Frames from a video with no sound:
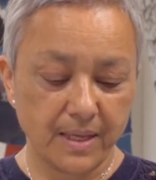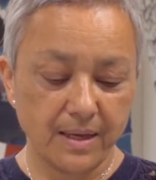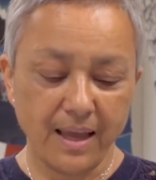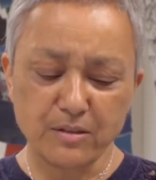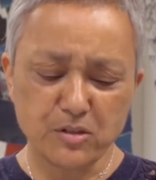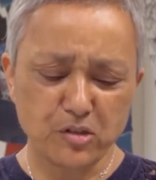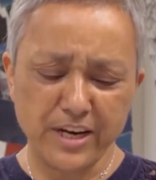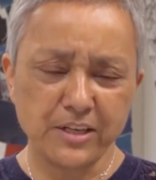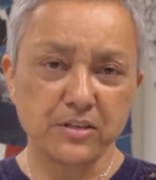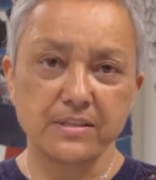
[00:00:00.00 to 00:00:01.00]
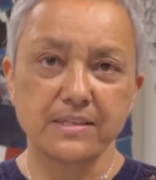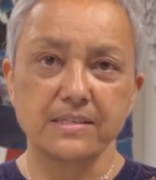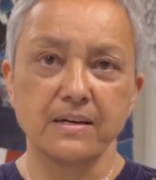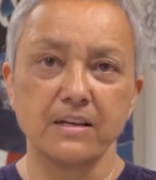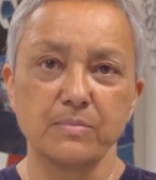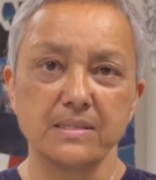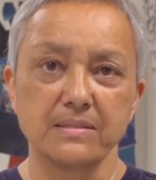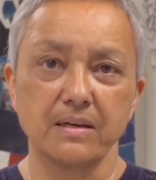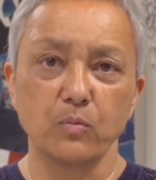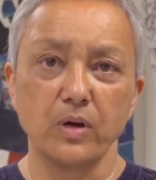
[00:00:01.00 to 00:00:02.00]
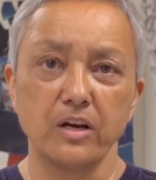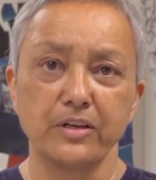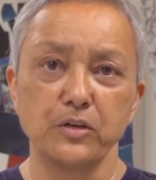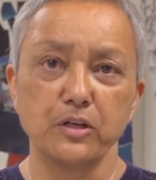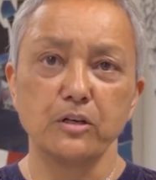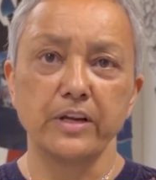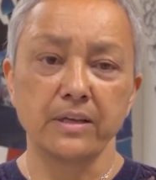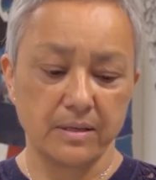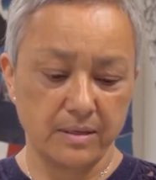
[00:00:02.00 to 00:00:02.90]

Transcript: How strange this time is that we're enduring.